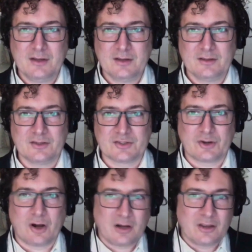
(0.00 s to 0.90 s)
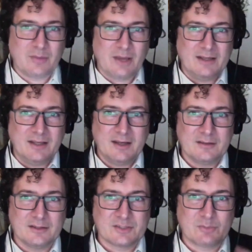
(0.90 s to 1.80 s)
The stronger the binding,
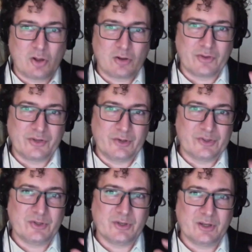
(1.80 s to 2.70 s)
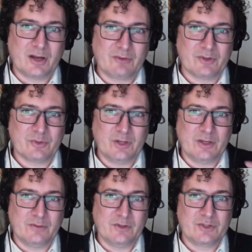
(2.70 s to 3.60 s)
the smaller the dose you can offer to an
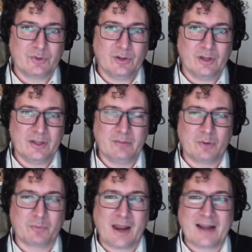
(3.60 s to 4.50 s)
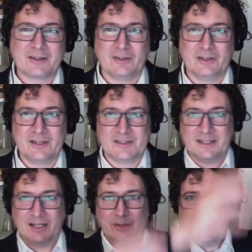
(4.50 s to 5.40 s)
individual, and the more practical it is to
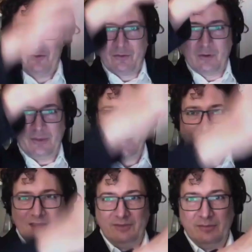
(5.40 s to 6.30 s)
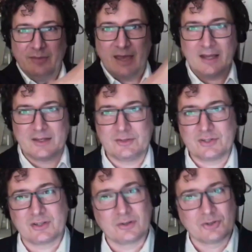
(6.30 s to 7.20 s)
get away from a big IV bag to
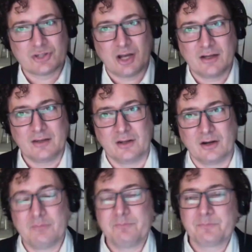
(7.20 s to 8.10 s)
just a little shot in the arm.